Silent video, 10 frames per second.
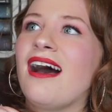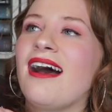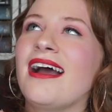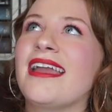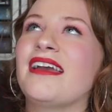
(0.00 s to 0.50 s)

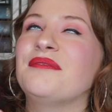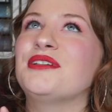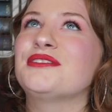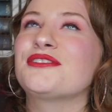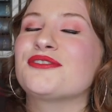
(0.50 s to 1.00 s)
I
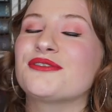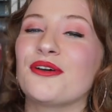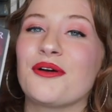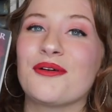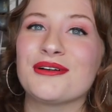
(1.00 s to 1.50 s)
am
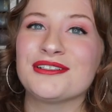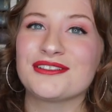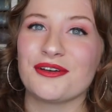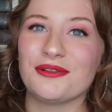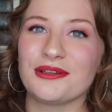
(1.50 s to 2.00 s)
so
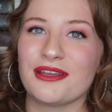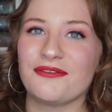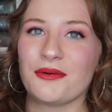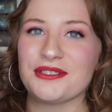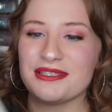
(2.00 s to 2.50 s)
looking
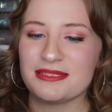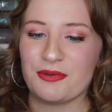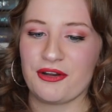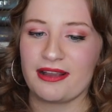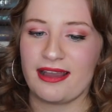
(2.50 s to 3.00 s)
forward to this
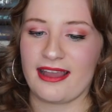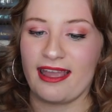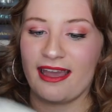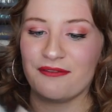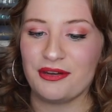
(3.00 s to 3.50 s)
book. I
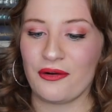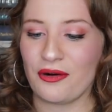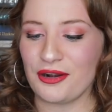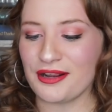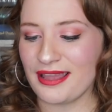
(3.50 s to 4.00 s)
have an
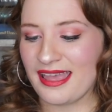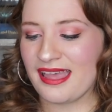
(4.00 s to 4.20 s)
arc.